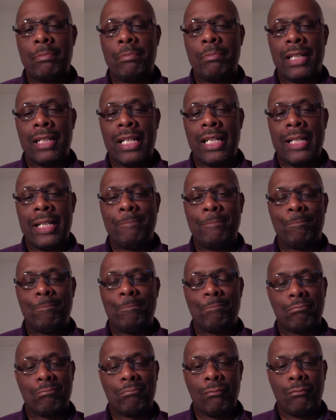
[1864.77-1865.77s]
again.
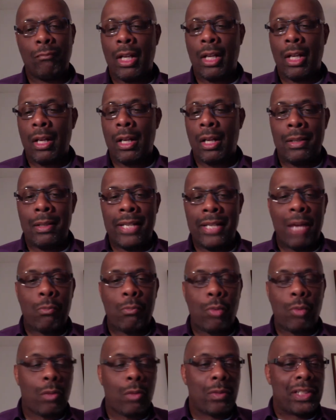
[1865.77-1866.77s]

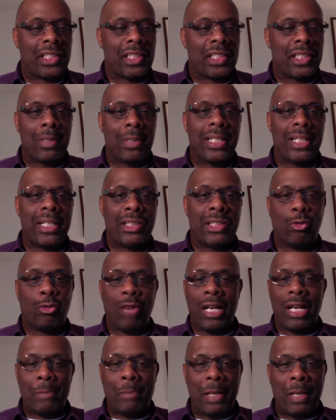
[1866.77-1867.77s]
Network with some of these
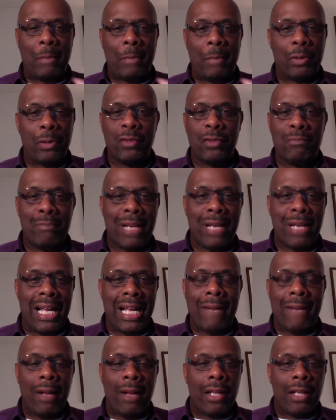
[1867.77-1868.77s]
great people you've
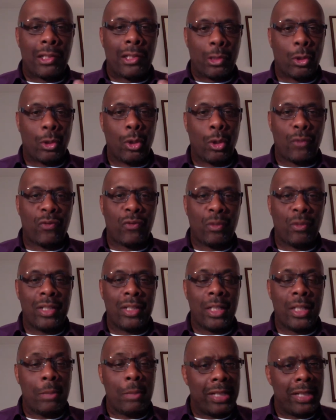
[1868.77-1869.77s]
met, learn from
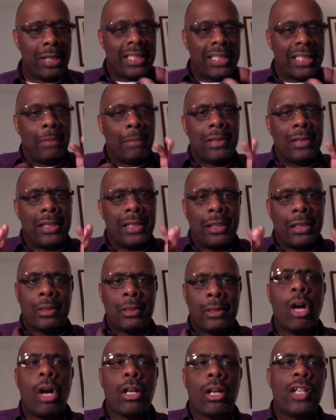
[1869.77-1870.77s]
them, get them to
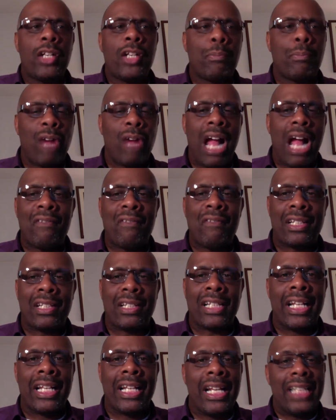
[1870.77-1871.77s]
talk to you
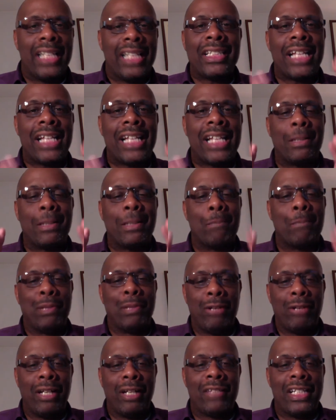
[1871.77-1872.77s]
privately. Isn't that the
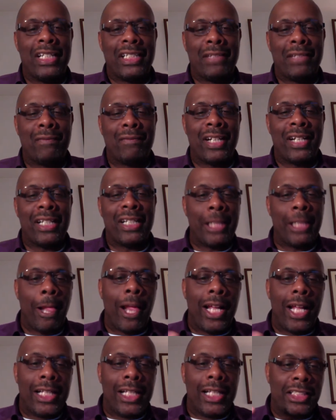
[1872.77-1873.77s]
beauty of these events,
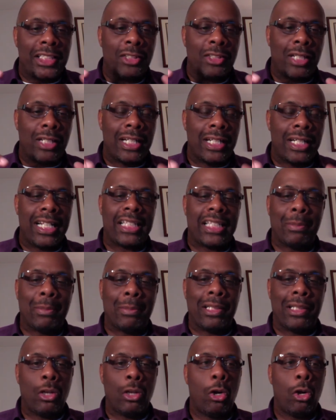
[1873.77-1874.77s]
is that you can get them
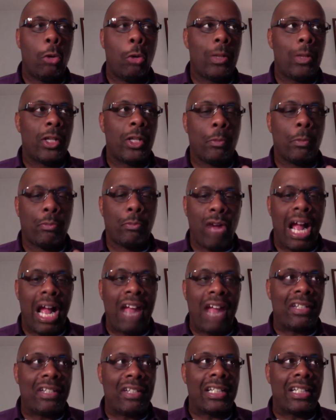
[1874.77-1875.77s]
along with you
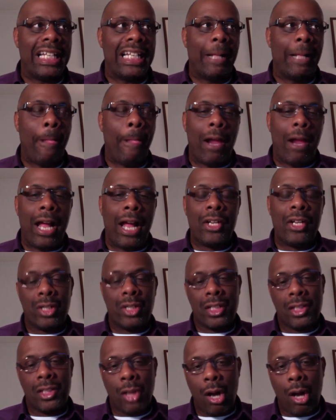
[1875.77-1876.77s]
privately and you
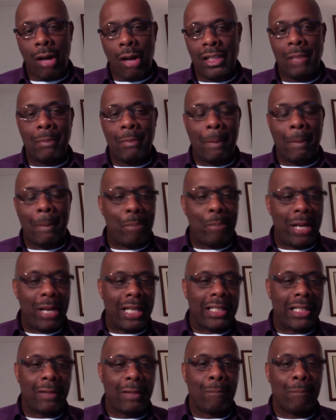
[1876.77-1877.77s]
can talk to them and
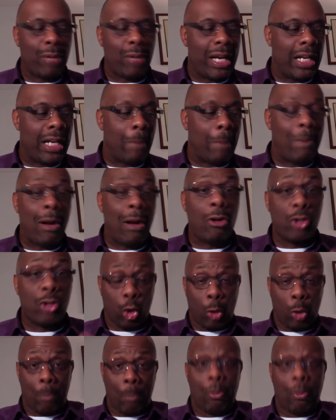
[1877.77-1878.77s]
pick their brain about
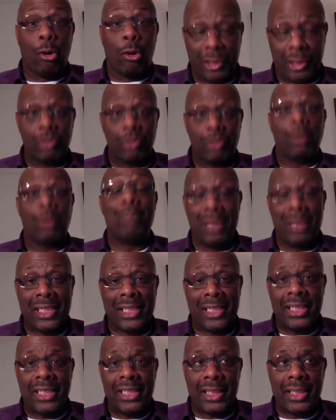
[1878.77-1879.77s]
your personal
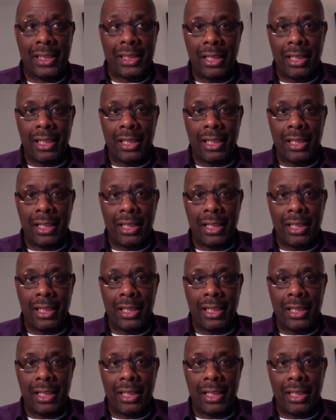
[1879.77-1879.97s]
business?